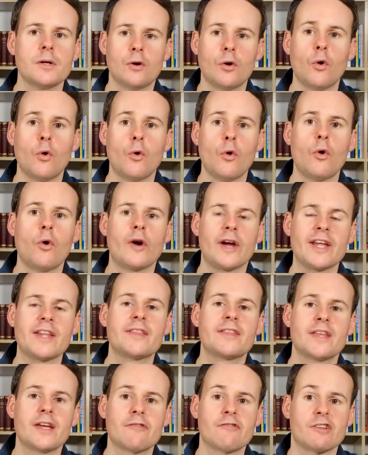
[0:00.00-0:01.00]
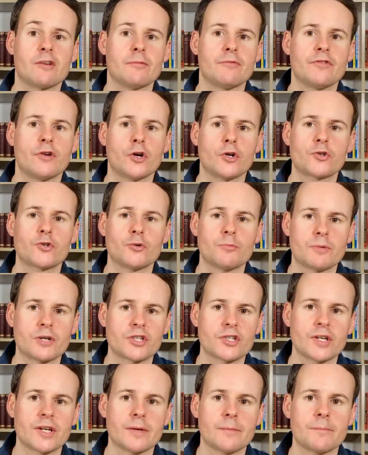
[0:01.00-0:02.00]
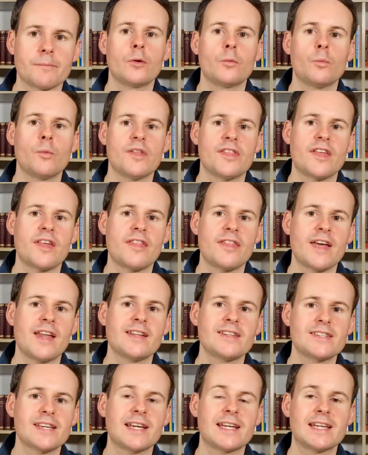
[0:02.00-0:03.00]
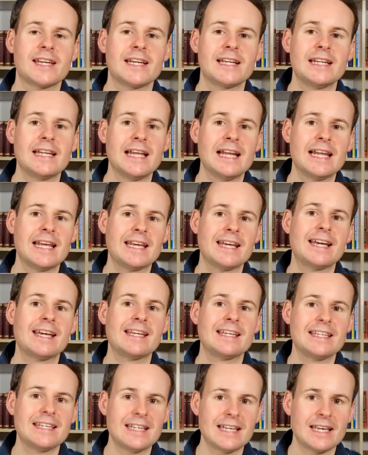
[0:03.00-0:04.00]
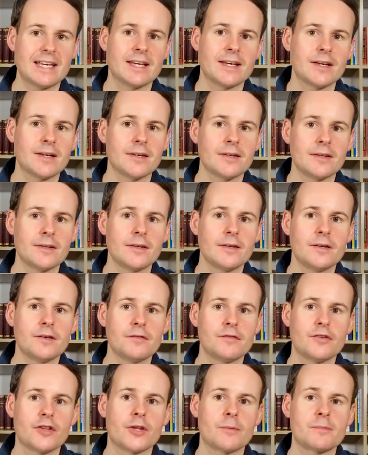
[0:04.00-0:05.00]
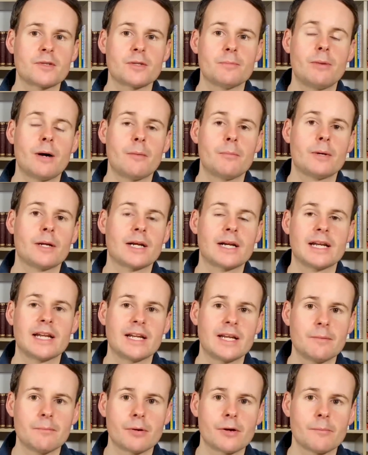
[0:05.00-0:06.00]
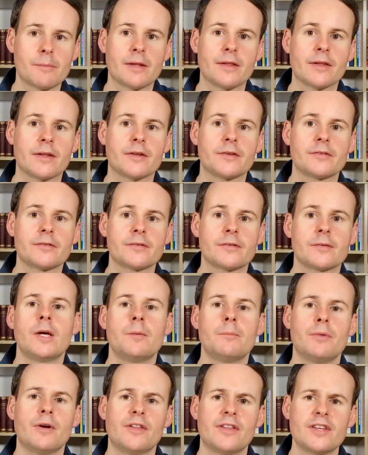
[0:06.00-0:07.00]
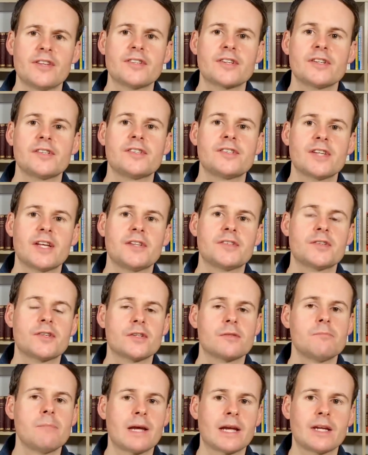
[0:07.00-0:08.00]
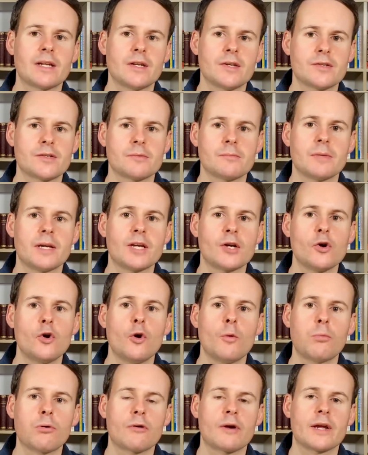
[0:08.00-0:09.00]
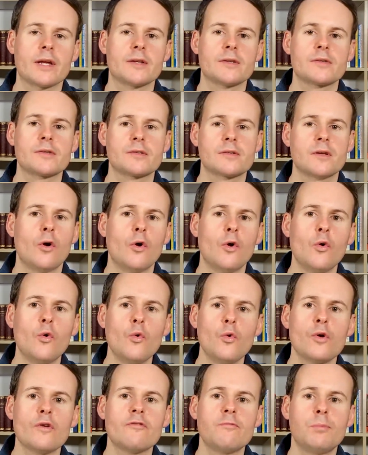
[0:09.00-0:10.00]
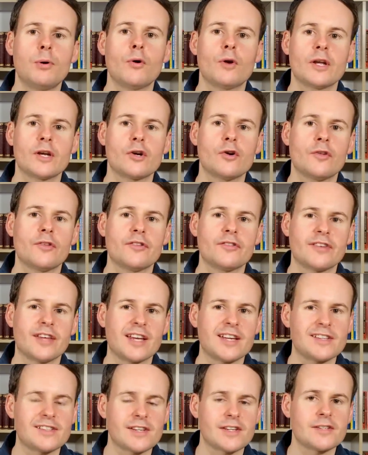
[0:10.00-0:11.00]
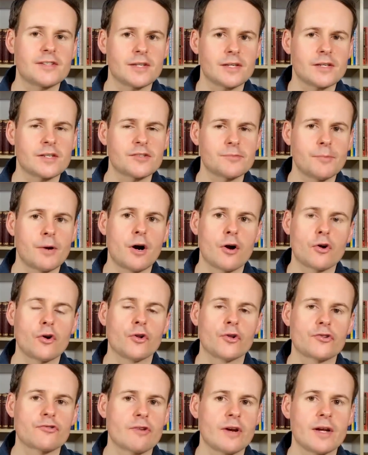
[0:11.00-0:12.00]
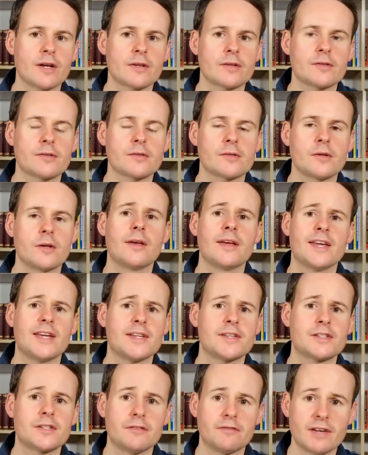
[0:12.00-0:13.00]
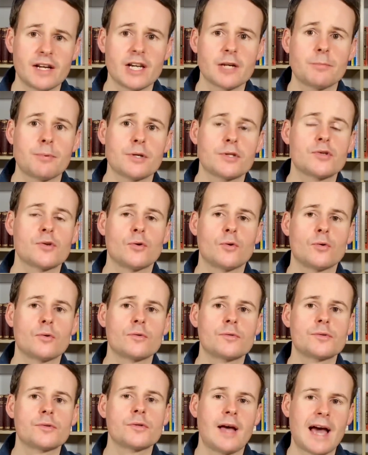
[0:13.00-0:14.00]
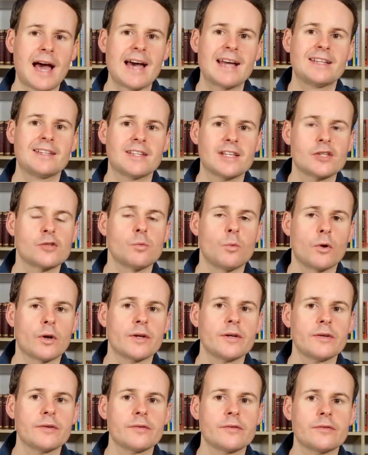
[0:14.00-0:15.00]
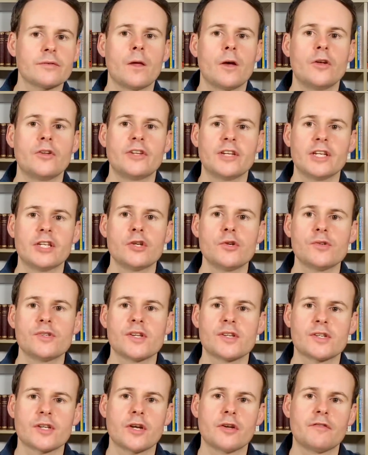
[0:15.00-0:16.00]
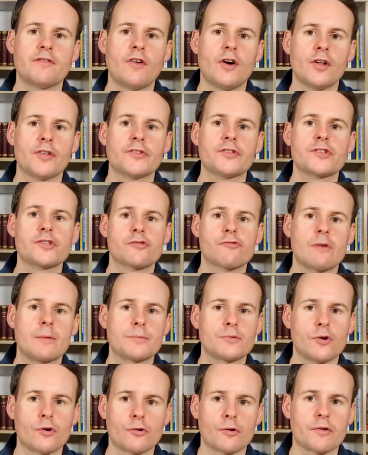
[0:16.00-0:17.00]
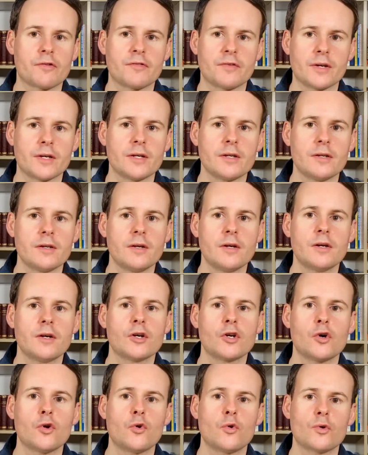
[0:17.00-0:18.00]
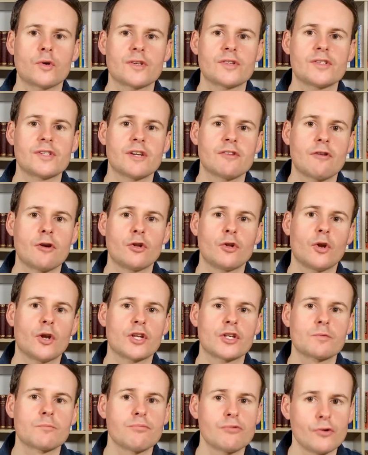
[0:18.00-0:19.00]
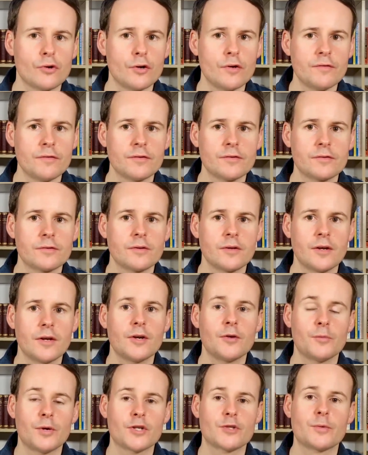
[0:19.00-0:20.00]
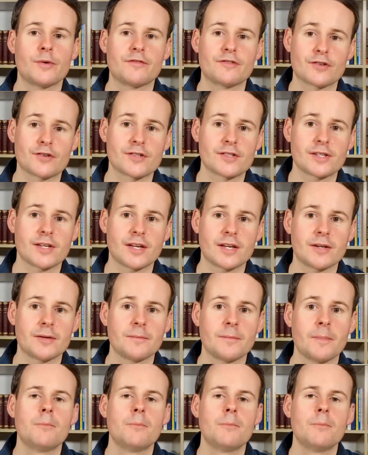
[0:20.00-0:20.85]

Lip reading: or Ethereum virtual machine, with it then taking nearly a year for them to publicly implement this. But this consensus mechanism incorporates all of Polygon's existing smart contracts, its developer tools, and its wallets, and it uses advanced cryptography called zero knowledge proofs, which we've just seen,